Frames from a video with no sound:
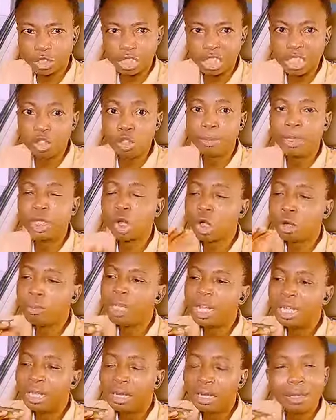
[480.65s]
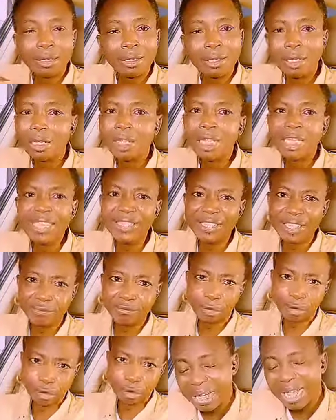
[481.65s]
It will become easy
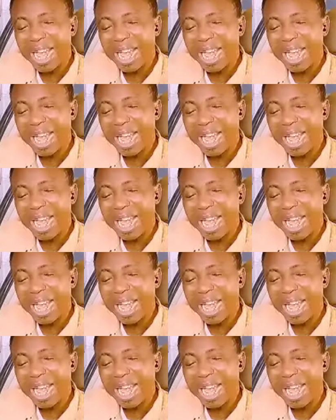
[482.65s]
for you,